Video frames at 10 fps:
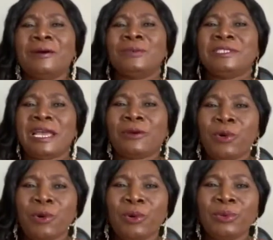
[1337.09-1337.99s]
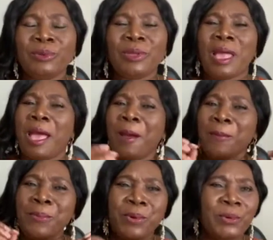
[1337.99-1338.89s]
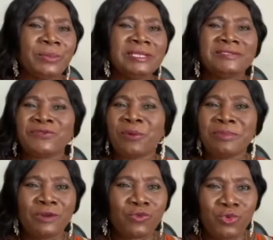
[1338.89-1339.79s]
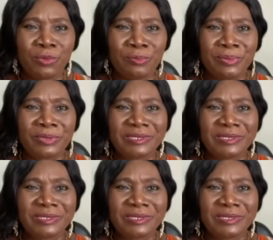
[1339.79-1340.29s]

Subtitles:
which I call Promise from the Womb,